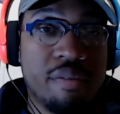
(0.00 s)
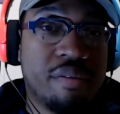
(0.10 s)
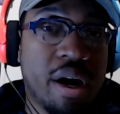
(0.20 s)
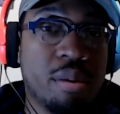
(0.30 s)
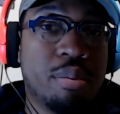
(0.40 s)
and
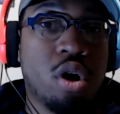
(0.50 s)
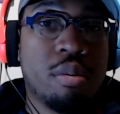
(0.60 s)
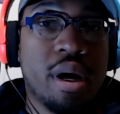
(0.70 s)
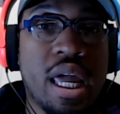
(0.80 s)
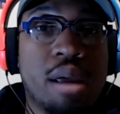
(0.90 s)
Violet
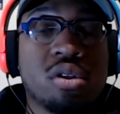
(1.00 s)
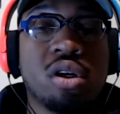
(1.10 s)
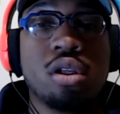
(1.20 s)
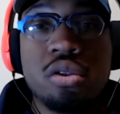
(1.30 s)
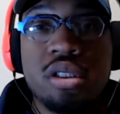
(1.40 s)
Pokemon games
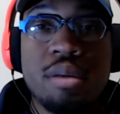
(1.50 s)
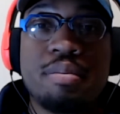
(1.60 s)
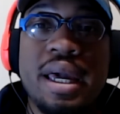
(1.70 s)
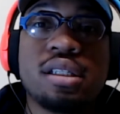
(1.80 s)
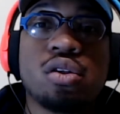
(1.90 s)
are loosely
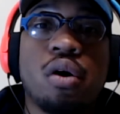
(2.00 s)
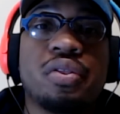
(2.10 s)
based on the